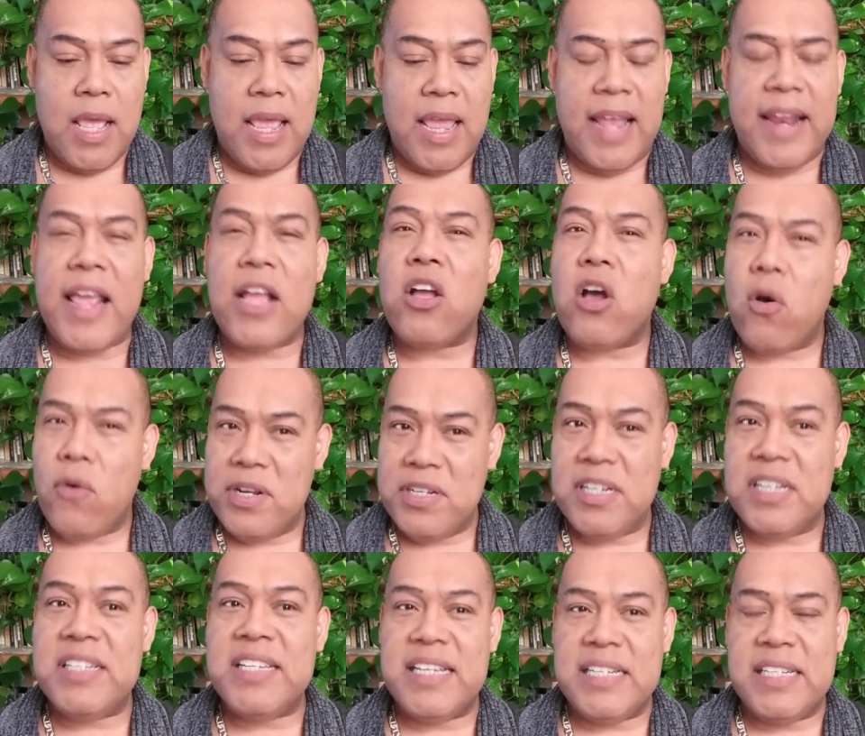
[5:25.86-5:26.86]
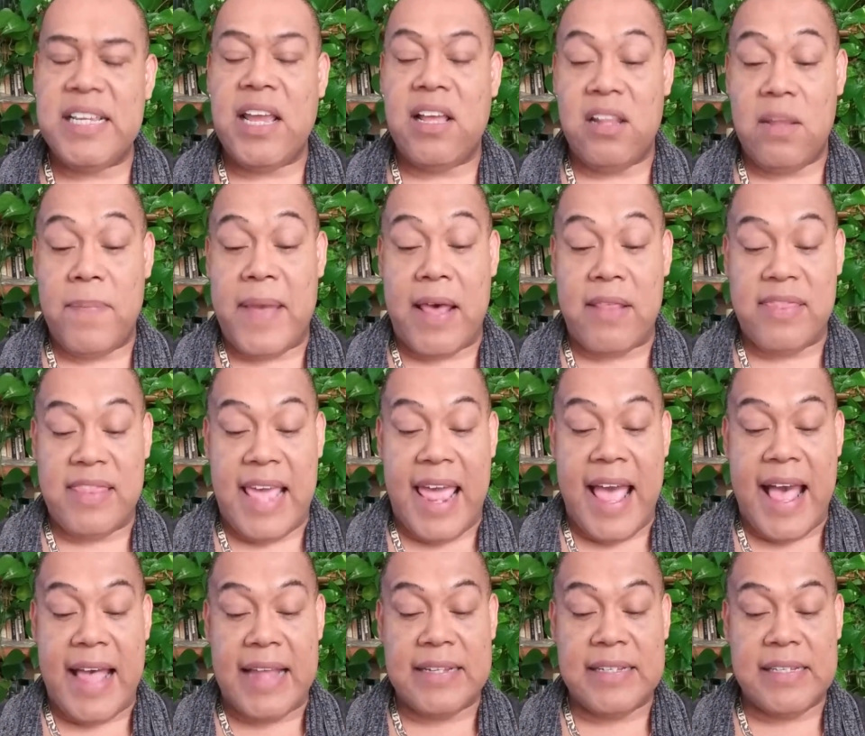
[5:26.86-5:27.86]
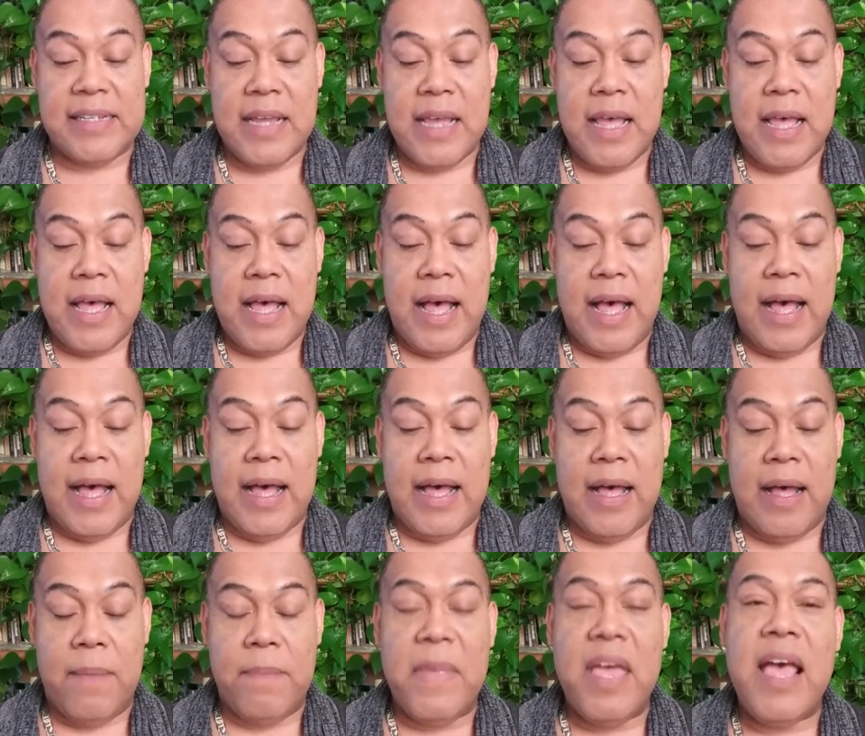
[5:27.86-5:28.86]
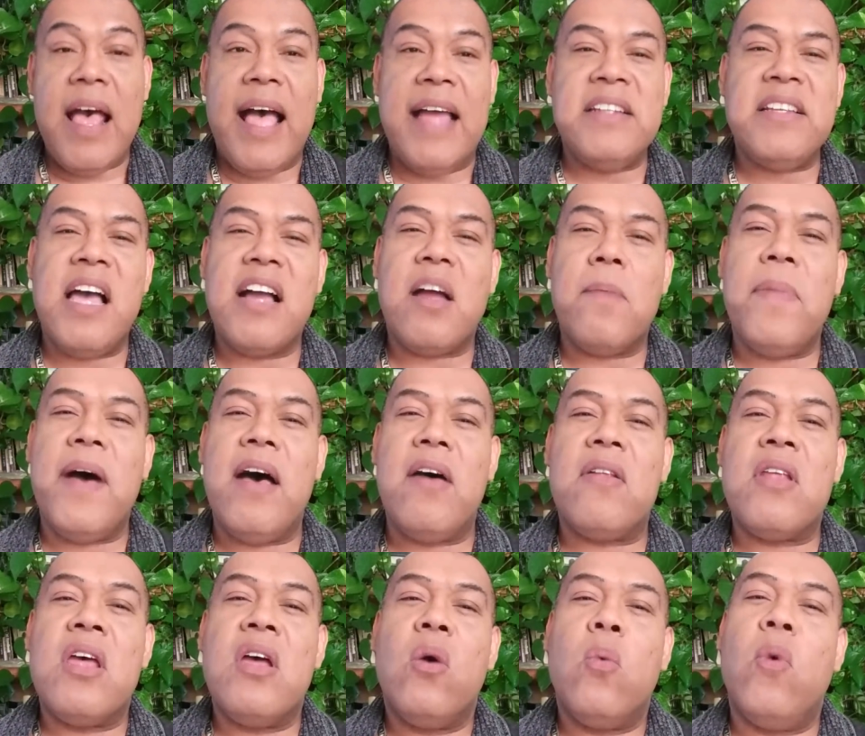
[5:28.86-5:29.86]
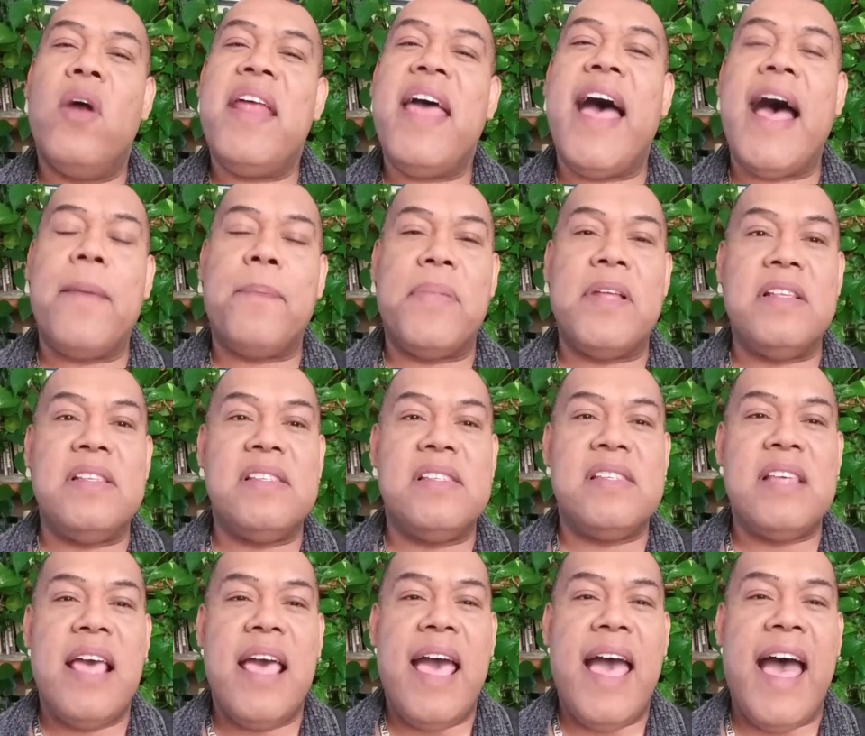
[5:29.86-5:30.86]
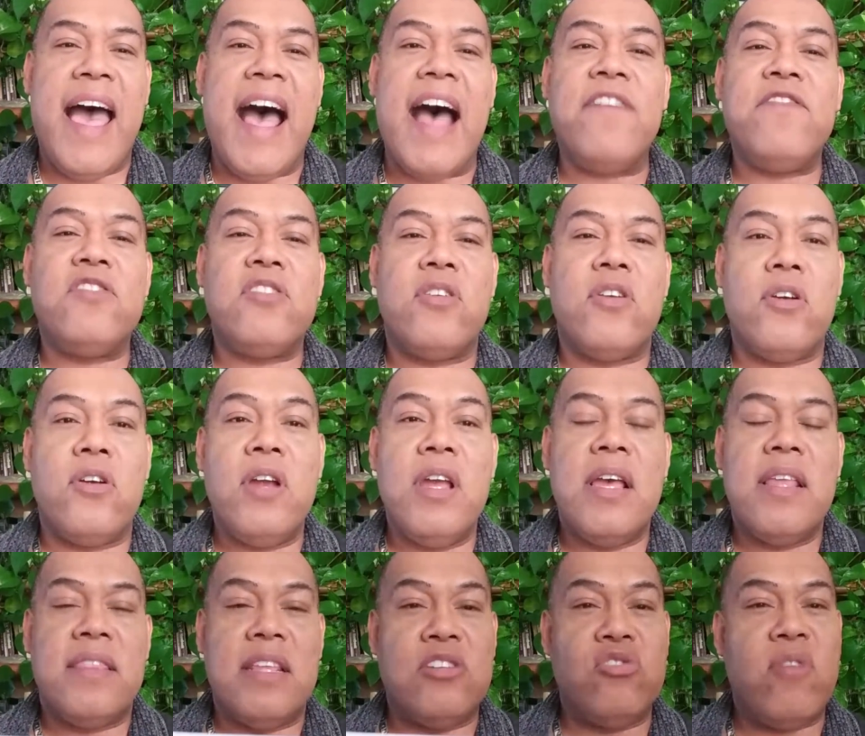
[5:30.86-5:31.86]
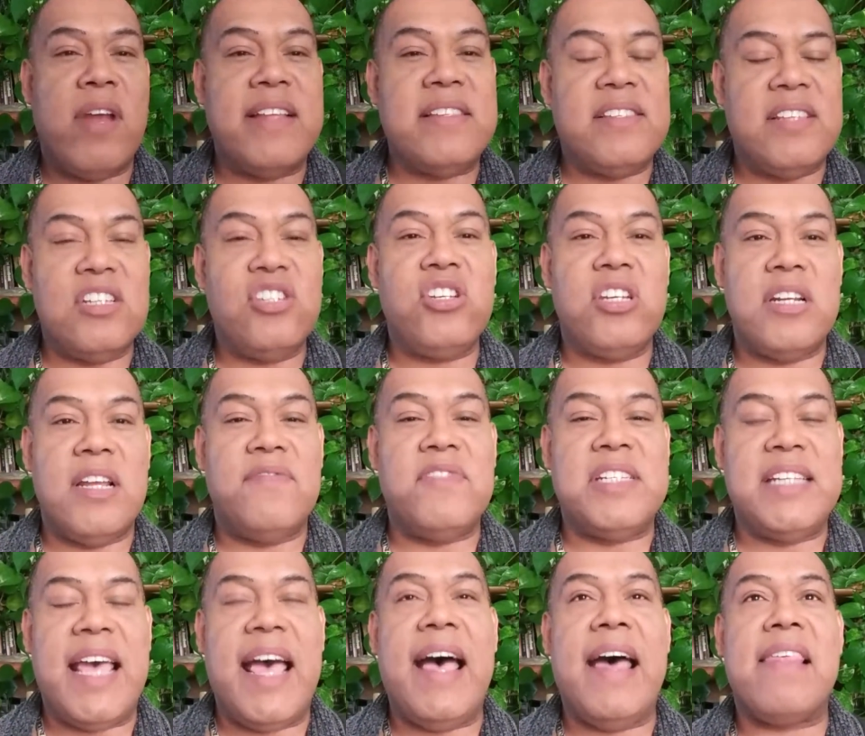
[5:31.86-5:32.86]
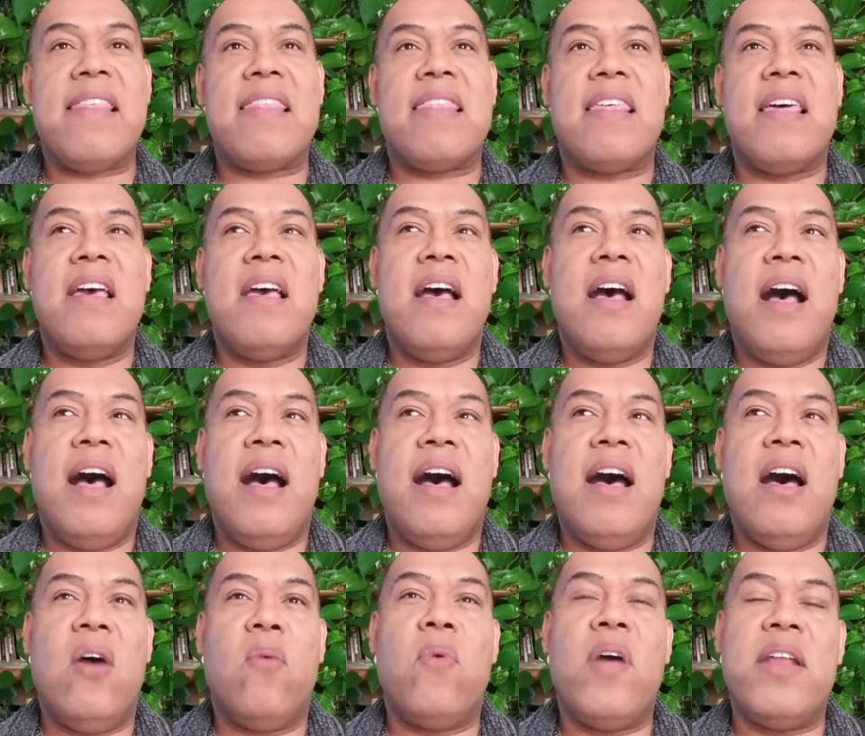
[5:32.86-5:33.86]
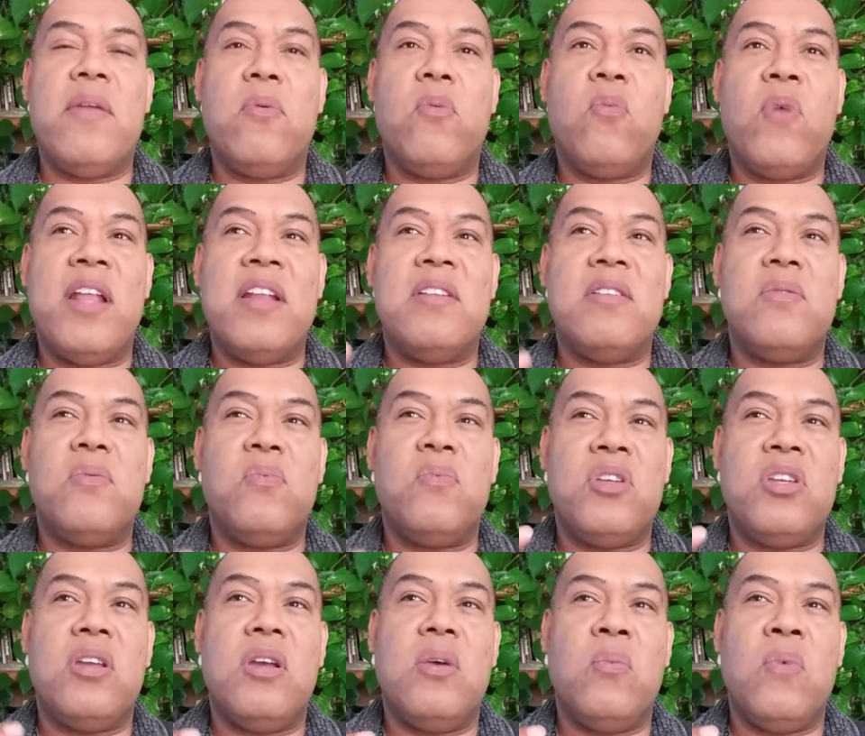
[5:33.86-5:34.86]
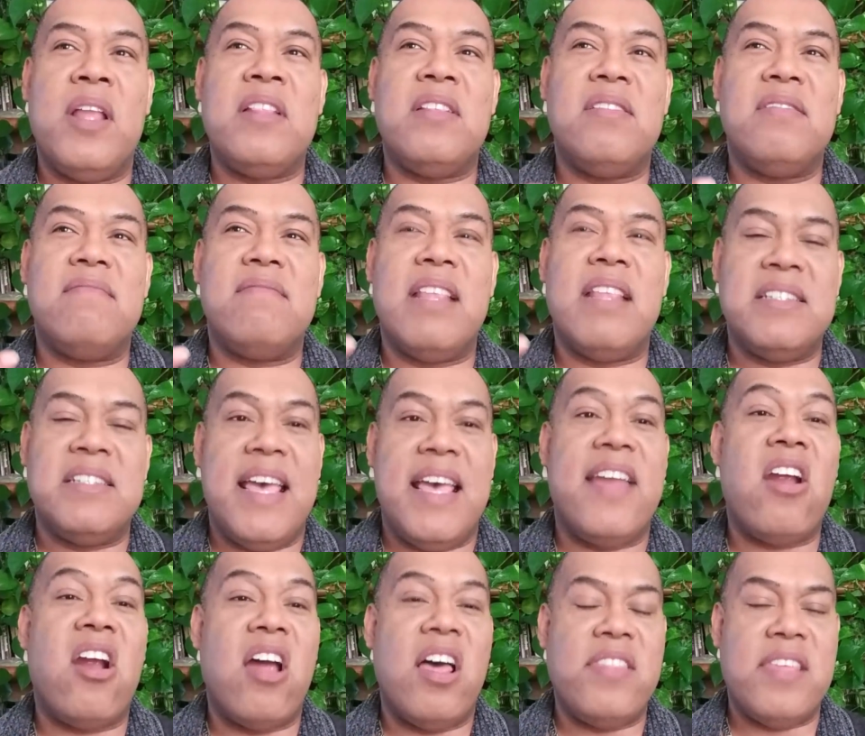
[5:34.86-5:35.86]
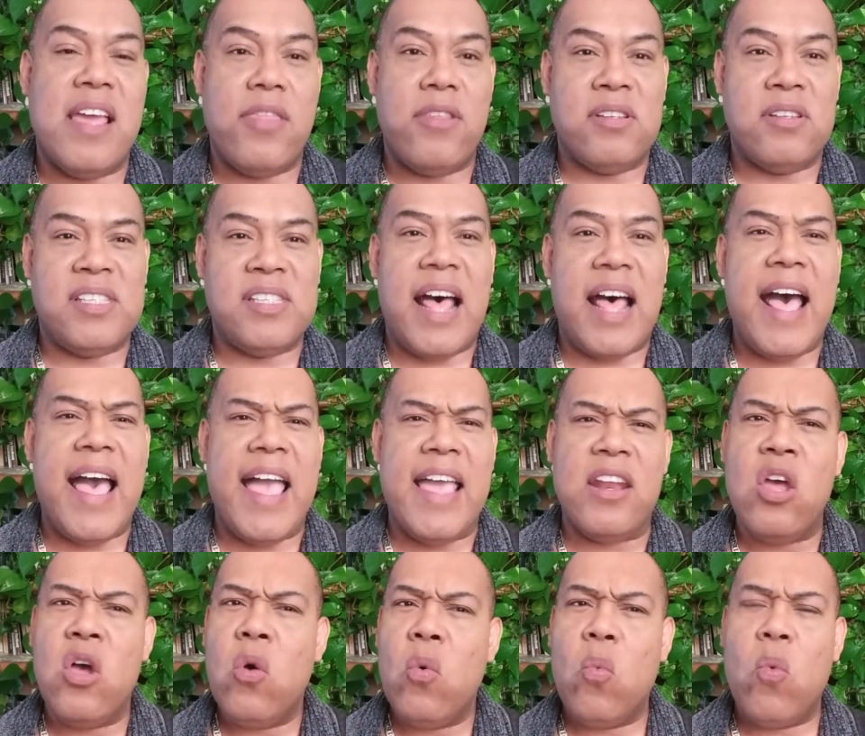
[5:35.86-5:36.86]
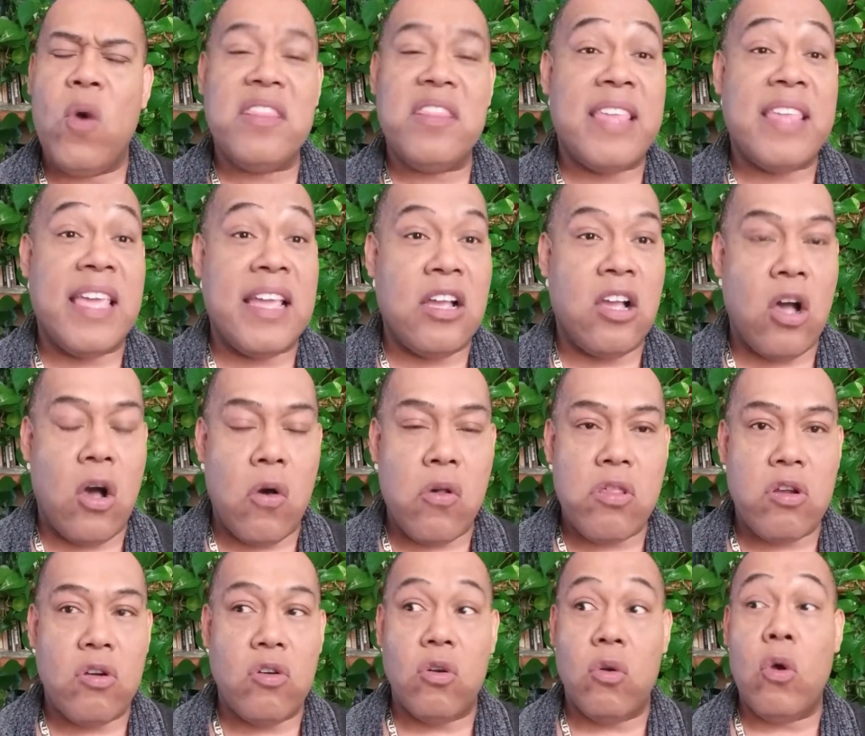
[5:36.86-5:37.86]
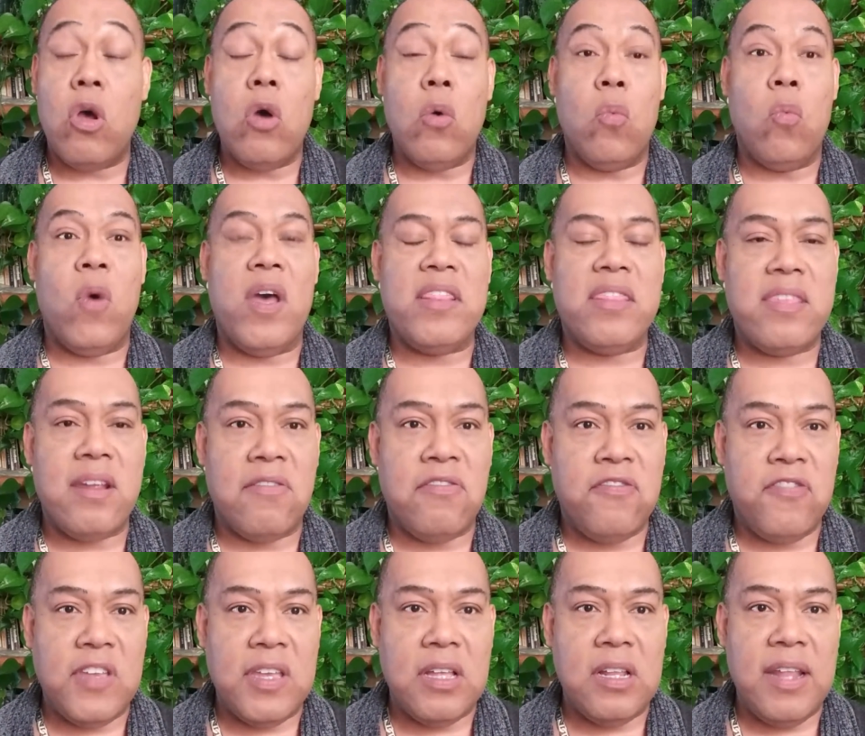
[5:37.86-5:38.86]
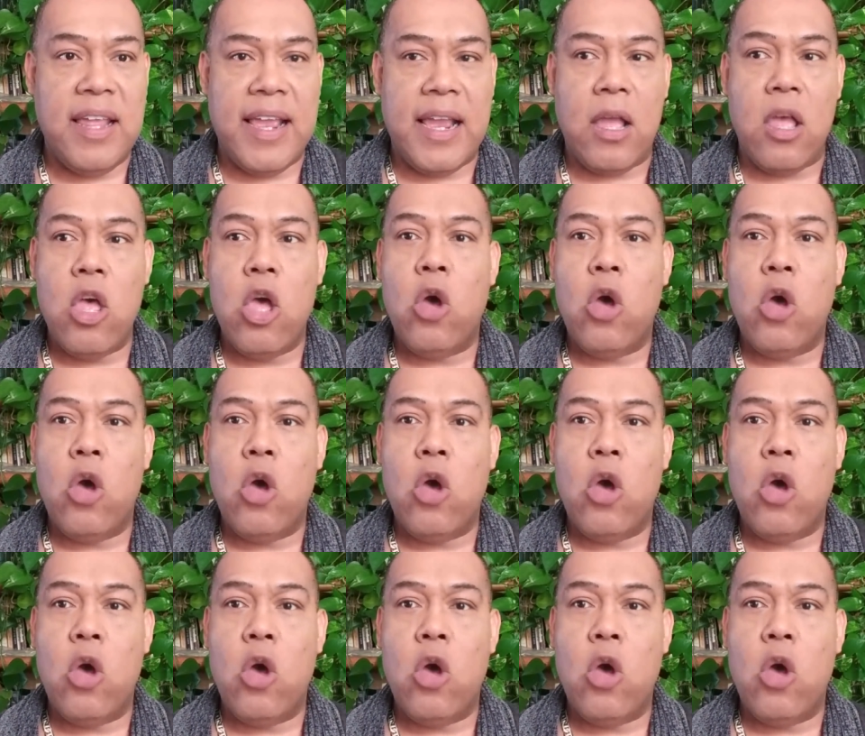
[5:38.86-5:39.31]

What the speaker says: And I go into detail about that. I talk about what happens after the transition of death. when the dead are on the other side, what they go through, what they're feeling,